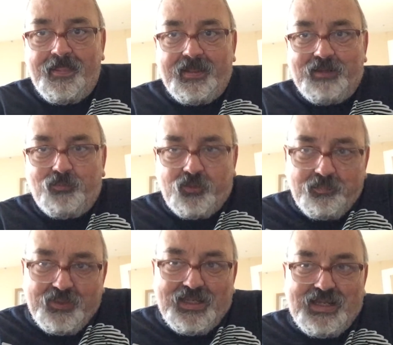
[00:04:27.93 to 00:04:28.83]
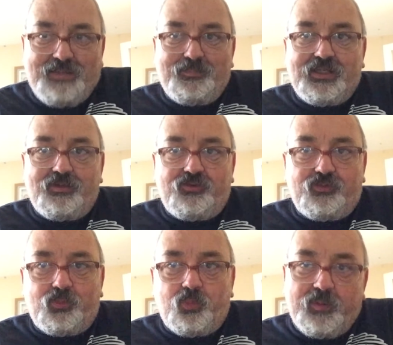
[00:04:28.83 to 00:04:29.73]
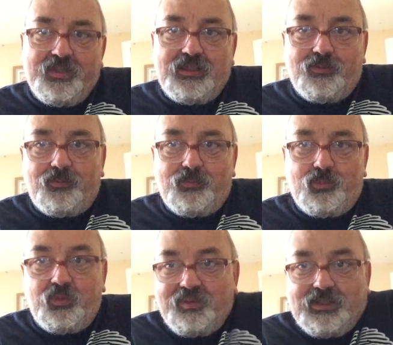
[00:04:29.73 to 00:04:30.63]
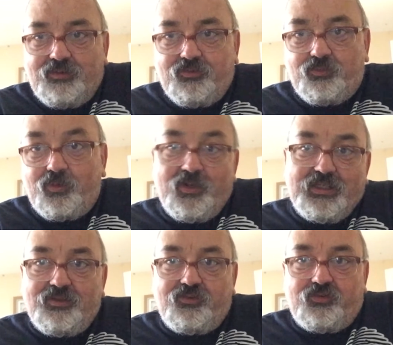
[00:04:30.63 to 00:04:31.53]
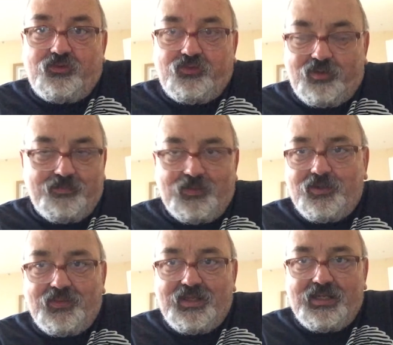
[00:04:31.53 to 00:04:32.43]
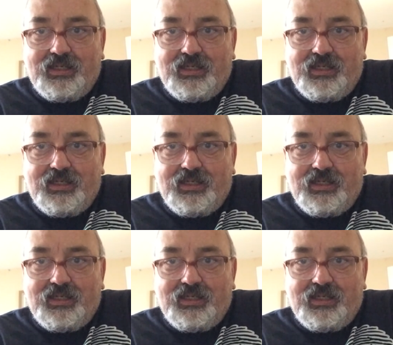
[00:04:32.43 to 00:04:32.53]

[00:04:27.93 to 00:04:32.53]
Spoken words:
and what had been happening to women and women's rights and stuff like that.